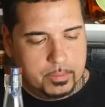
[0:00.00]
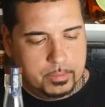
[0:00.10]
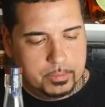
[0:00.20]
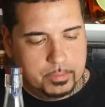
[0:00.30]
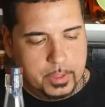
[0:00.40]

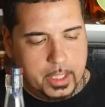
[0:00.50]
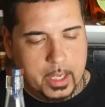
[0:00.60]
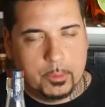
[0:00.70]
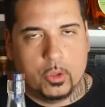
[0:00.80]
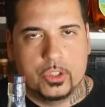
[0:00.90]

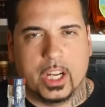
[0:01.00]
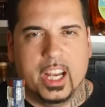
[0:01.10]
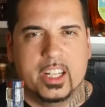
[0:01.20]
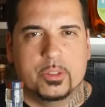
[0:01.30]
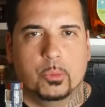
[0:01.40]
Emerald
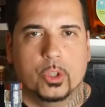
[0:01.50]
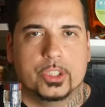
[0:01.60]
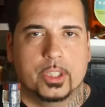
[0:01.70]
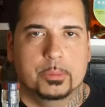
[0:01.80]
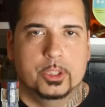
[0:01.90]
Giant is more
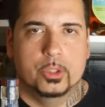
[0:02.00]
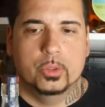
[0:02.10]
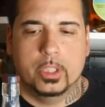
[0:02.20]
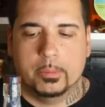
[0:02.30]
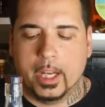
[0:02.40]

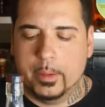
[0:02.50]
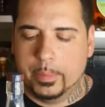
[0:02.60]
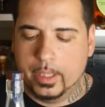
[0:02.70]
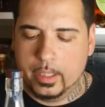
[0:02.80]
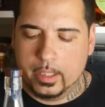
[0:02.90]
subdued in my
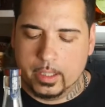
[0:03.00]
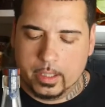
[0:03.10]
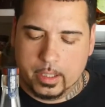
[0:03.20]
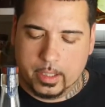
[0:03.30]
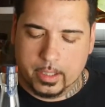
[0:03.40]
opinion.
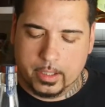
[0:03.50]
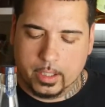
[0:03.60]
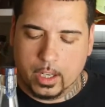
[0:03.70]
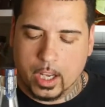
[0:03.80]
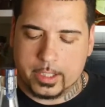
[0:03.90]
The
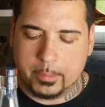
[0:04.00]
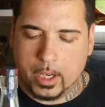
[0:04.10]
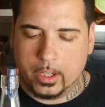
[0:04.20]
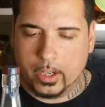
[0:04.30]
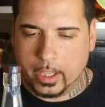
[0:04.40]
Lost
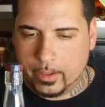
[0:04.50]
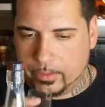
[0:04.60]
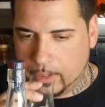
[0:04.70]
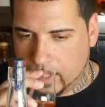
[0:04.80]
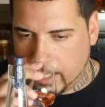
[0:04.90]
Monarch, I
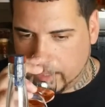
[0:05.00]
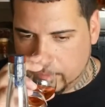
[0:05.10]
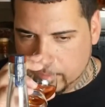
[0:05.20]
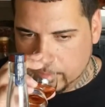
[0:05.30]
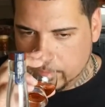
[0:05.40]
feel like
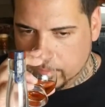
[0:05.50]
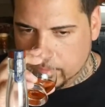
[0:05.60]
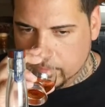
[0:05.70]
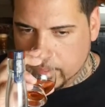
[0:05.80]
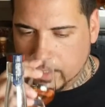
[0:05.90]

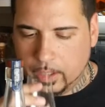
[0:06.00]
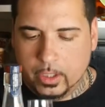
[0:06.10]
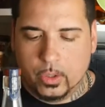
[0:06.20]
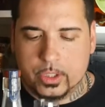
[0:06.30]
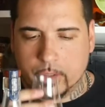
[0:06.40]
the
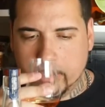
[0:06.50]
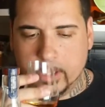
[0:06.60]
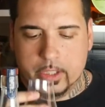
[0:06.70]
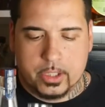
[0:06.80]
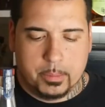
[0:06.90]
notes are
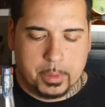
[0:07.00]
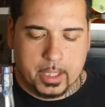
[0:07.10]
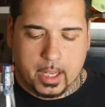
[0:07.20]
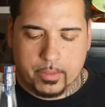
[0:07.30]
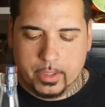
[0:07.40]
really jumping
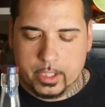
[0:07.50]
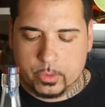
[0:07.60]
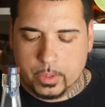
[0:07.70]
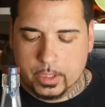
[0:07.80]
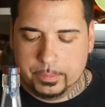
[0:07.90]
out of this
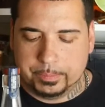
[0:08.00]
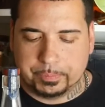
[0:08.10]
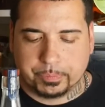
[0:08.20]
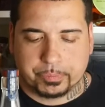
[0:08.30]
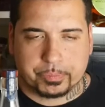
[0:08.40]
one.
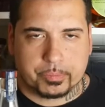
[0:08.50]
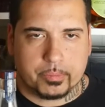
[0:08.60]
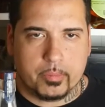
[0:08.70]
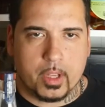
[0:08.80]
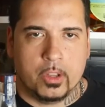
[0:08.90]

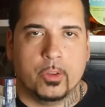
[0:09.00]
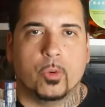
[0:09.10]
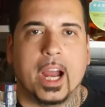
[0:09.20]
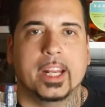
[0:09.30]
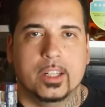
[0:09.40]
The
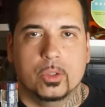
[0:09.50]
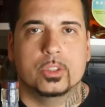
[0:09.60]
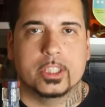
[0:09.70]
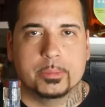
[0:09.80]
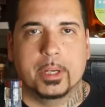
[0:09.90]
rye
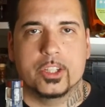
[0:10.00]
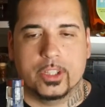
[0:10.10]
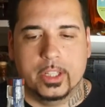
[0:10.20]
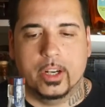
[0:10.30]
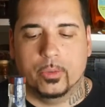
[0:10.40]
notes
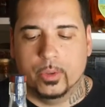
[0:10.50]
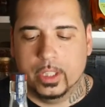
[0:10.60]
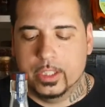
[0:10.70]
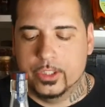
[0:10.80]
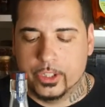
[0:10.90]
especially are
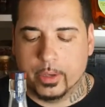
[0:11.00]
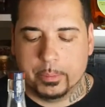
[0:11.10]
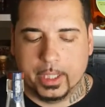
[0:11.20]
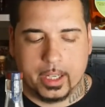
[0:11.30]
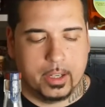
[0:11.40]
really
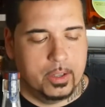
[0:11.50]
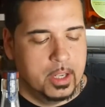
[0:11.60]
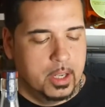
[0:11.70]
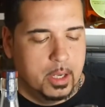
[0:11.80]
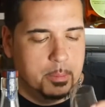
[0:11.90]
jumping out,
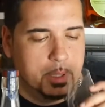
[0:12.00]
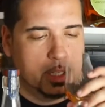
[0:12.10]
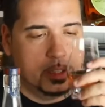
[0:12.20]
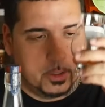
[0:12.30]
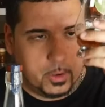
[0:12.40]
but
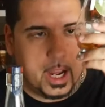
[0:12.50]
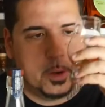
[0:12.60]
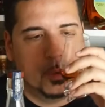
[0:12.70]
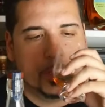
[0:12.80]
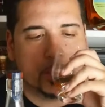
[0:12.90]
in the rye
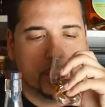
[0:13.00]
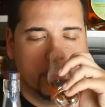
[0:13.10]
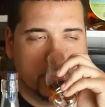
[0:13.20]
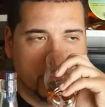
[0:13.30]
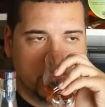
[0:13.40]
whiskey
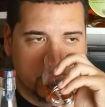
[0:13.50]
here,